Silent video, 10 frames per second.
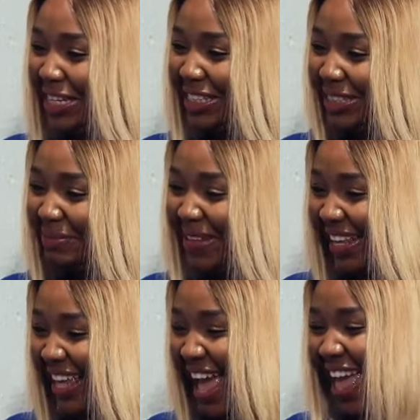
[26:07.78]
Gist
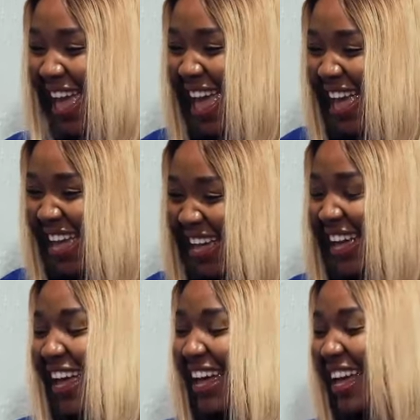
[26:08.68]
me!
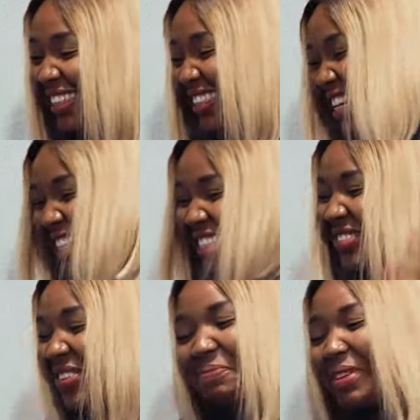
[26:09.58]
Hey!
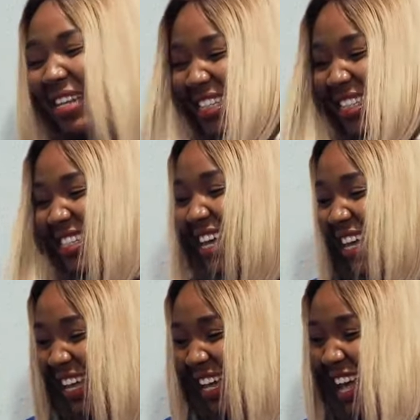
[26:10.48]
Gist me,
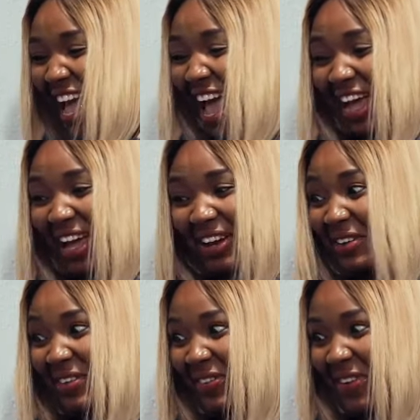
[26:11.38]
please! I
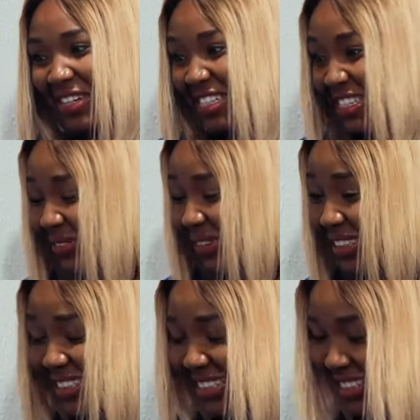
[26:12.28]
cannot wait for your gist.
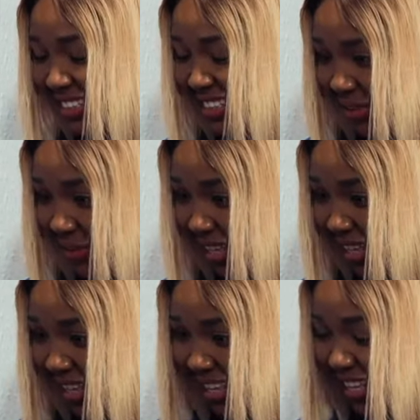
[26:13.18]
What is it? Tell
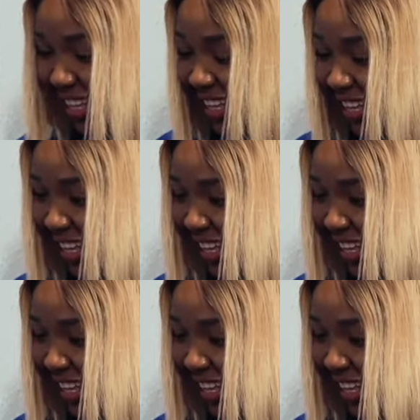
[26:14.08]
me.